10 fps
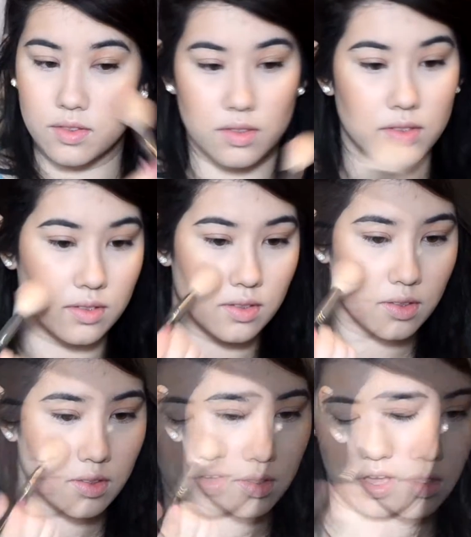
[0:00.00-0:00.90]
I think
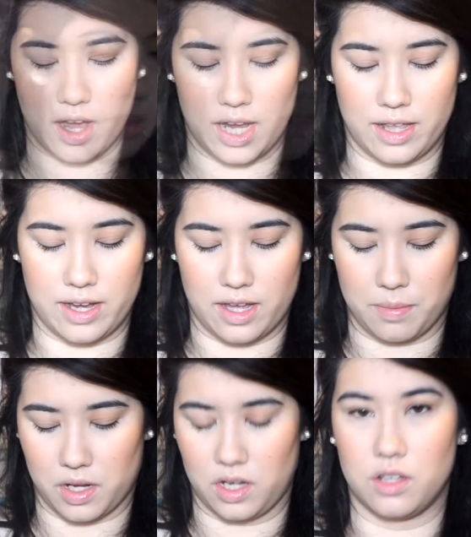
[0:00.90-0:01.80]
for highlight, I'm
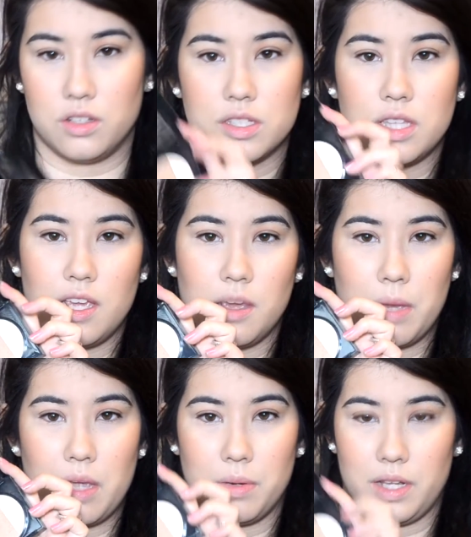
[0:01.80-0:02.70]
going to use the
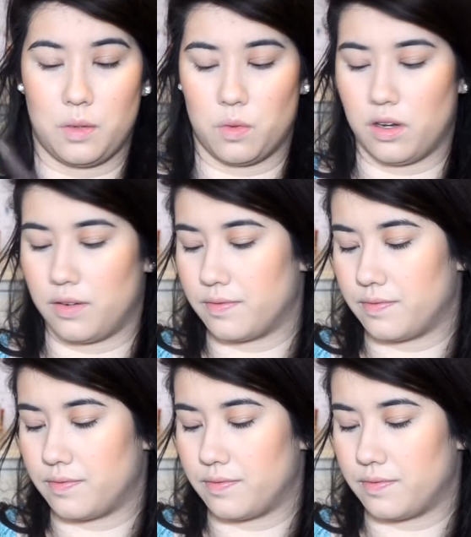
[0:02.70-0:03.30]
Maybelline one.